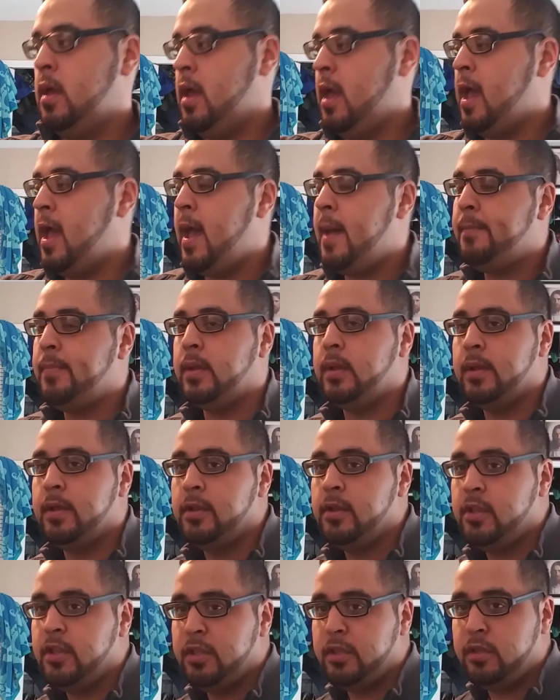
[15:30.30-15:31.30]

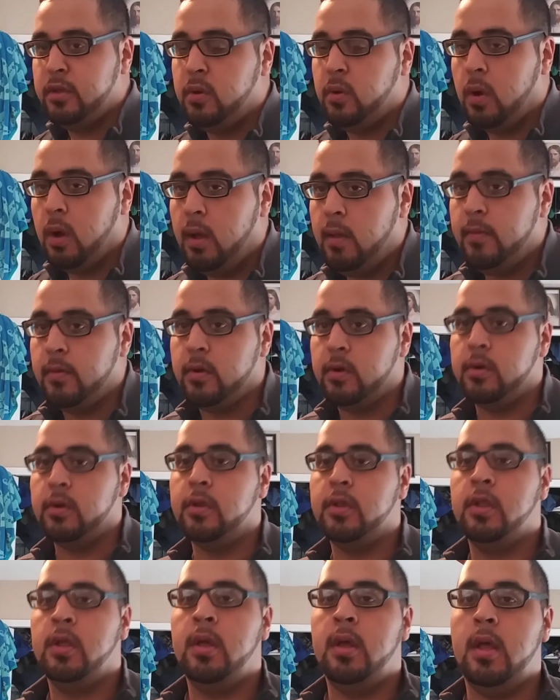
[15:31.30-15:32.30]
happiness to
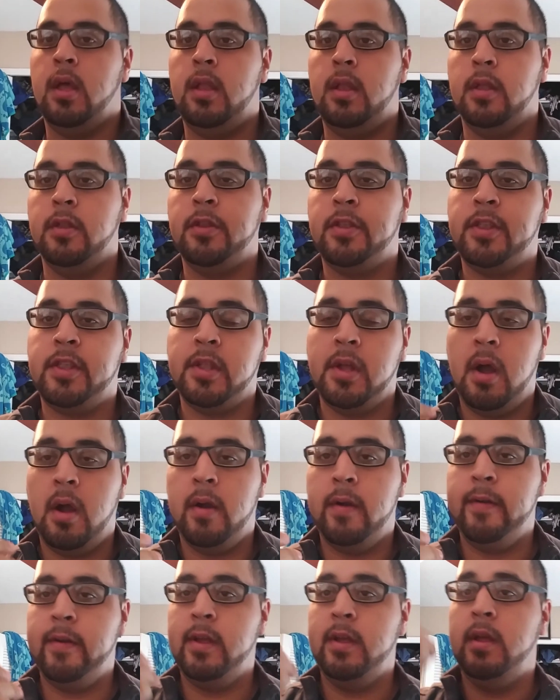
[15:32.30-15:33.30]
others, and I'm
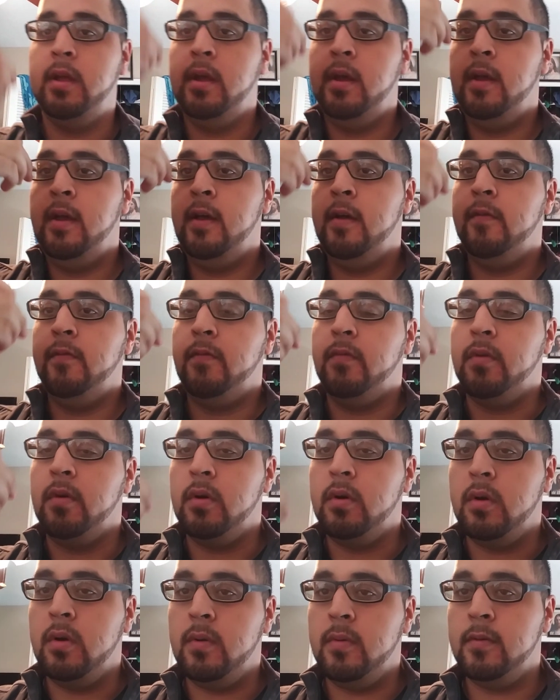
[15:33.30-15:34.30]
sorry
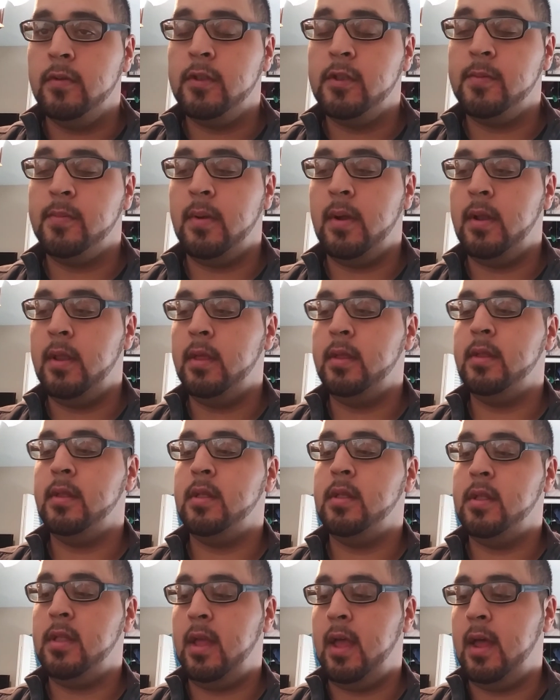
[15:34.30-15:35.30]
for spreading
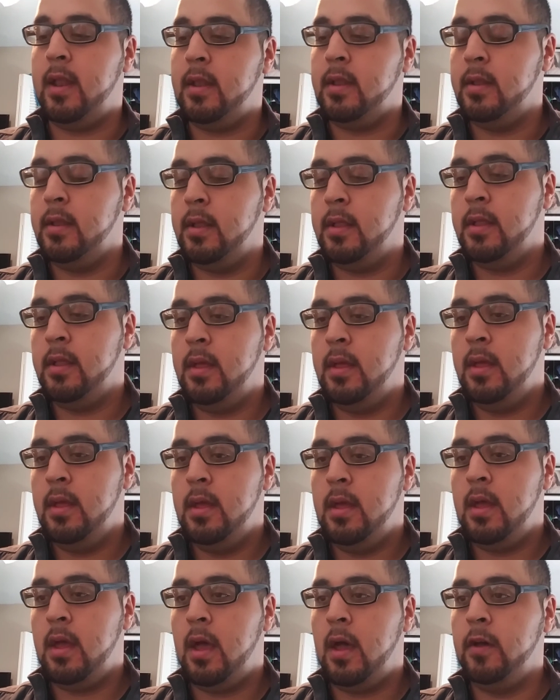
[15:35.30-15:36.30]
sadness.
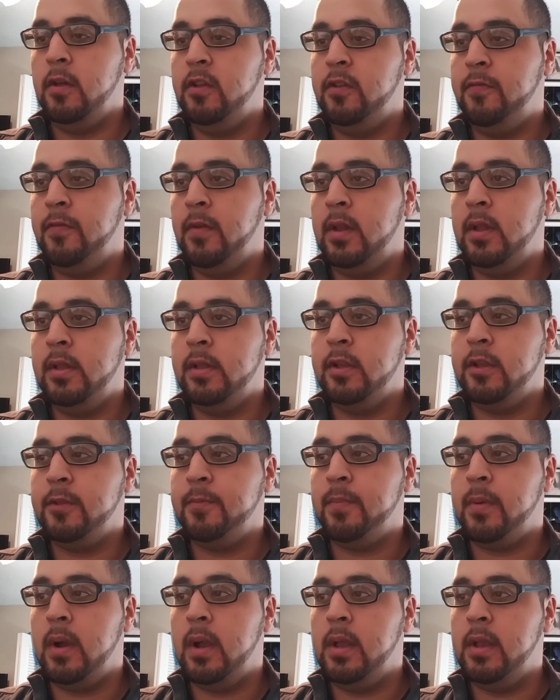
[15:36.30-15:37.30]
I was feeling
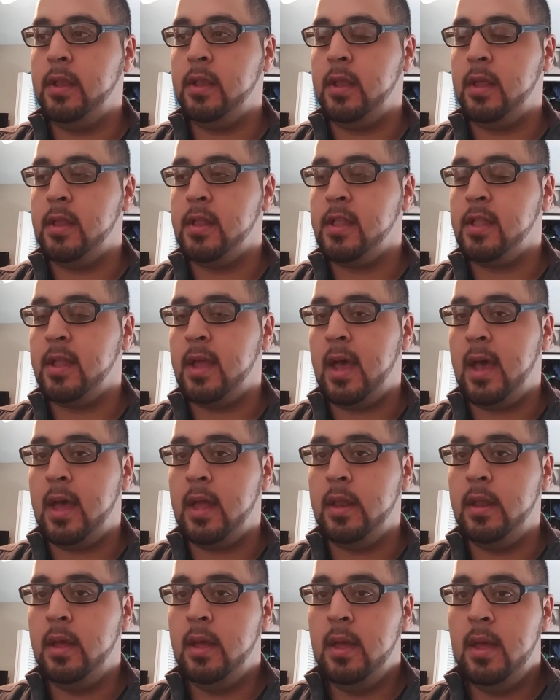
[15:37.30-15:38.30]
depressed and
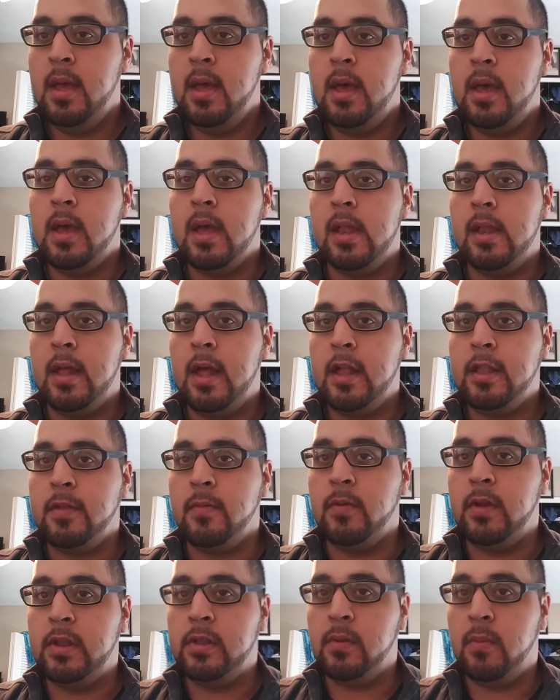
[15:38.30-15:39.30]
sad, and that's the
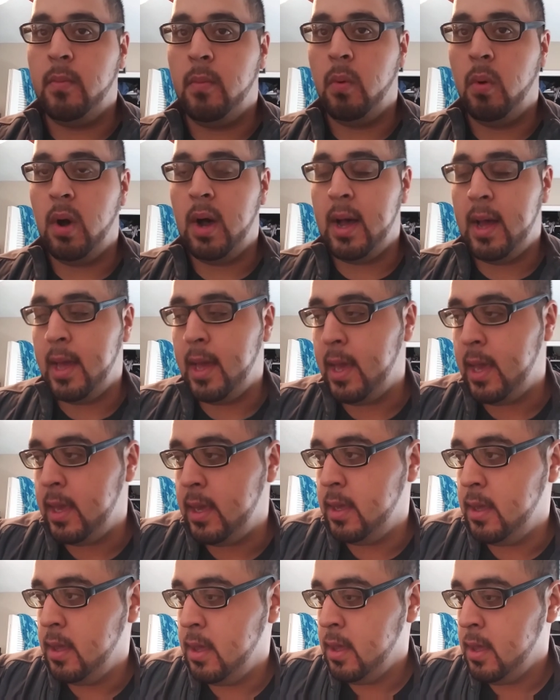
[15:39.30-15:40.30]
reason
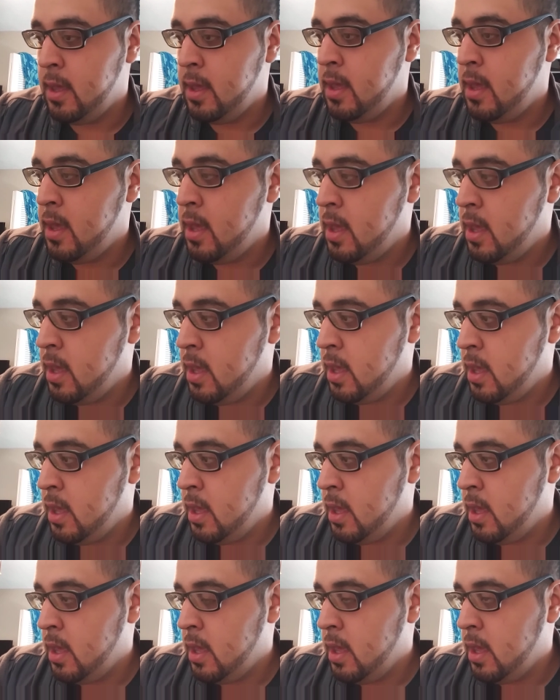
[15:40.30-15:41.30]
why
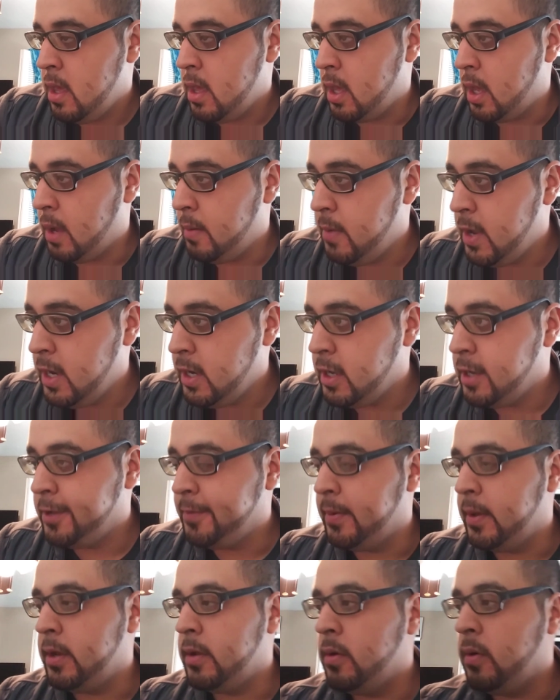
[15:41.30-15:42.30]
I made this
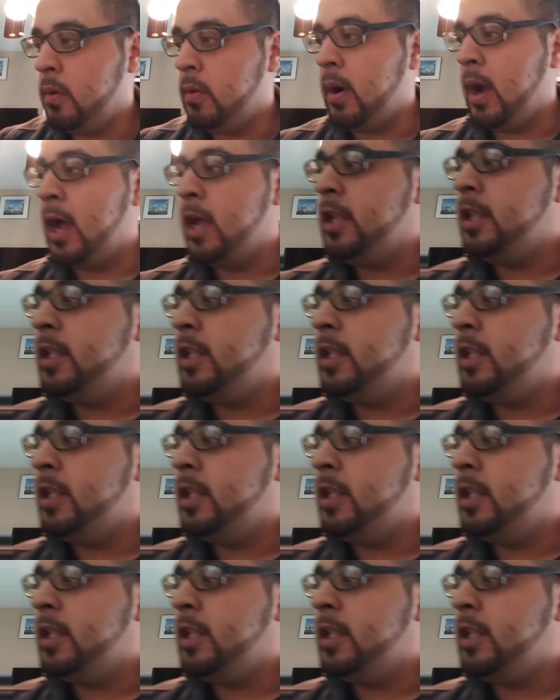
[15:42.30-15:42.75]
video. I